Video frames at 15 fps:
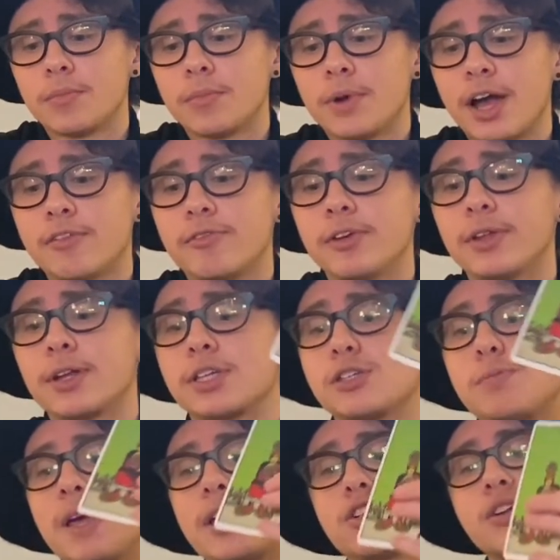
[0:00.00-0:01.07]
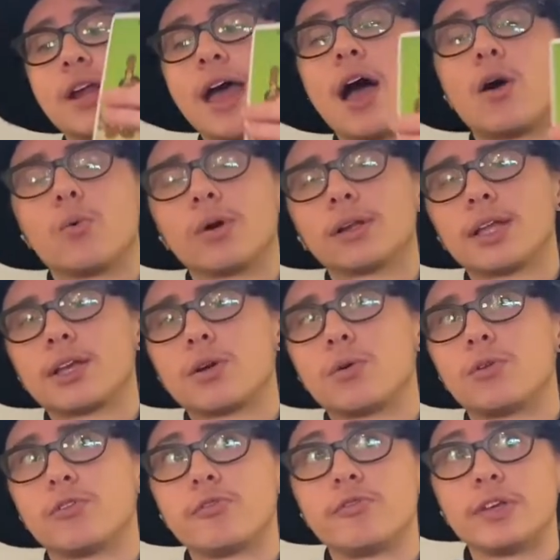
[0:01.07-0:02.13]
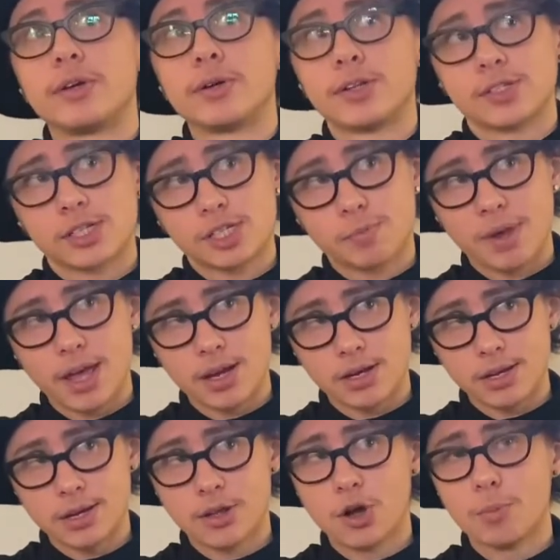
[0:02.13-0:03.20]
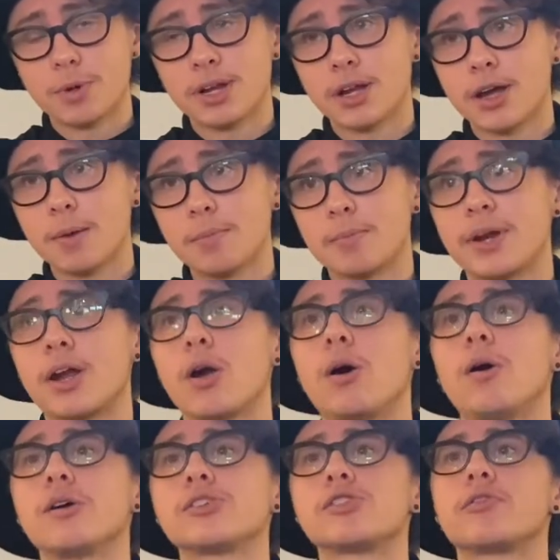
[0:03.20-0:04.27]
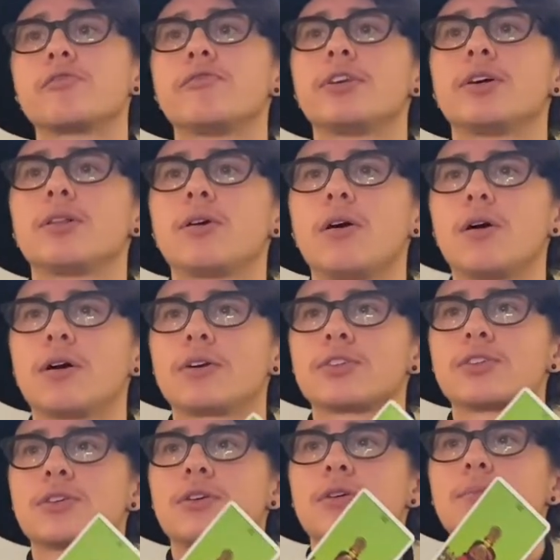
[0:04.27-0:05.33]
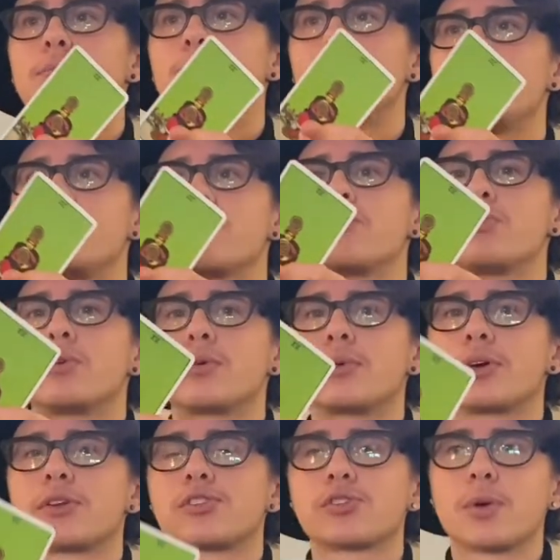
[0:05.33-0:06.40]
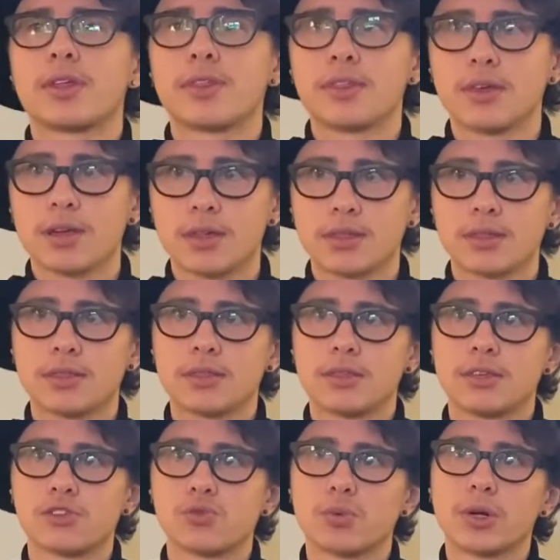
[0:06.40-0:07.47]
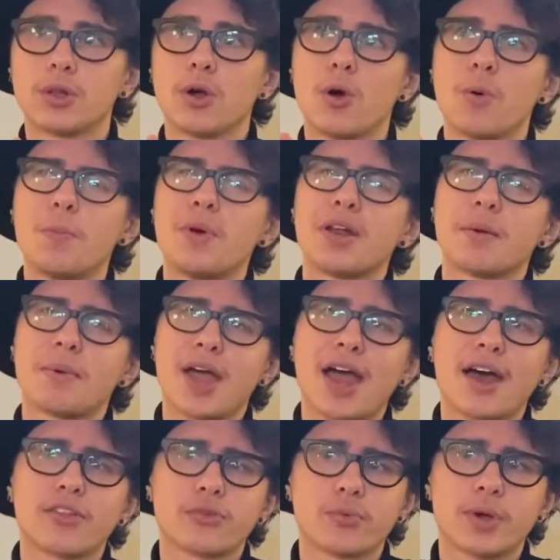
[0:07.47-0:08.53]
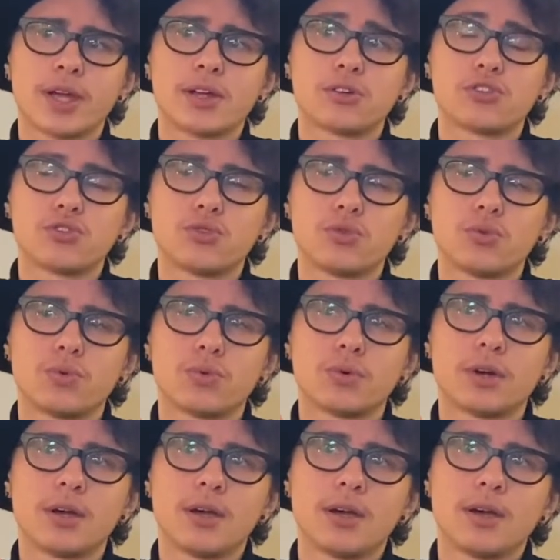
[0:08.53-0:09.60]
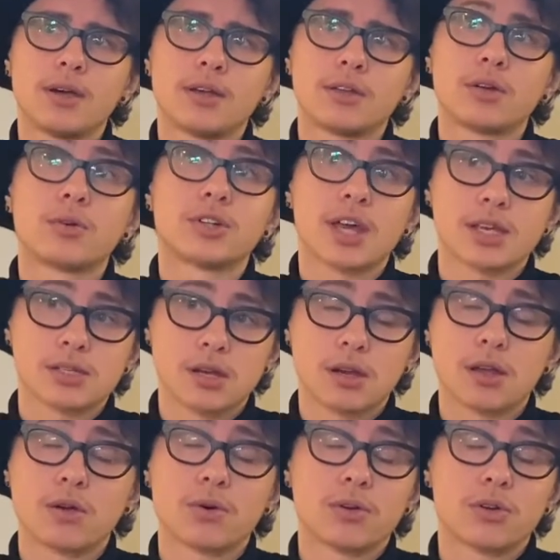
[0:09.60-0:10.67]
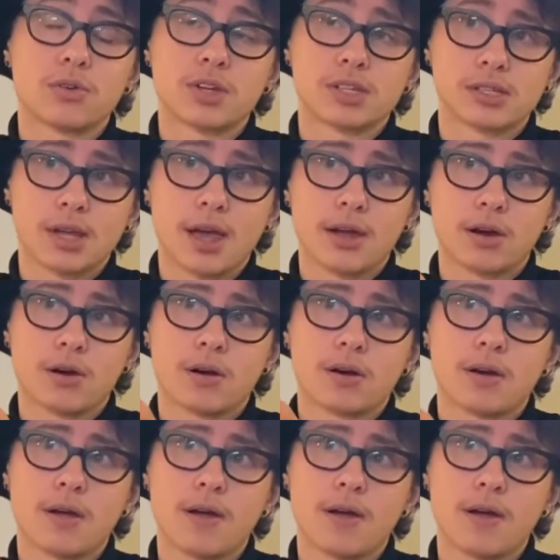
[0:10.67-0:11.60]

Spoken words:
feel an expansion outward, like your whole field is expanding and opening up, but I also feel heart moving forward. So I think this will open a pathway to your destiny or your desire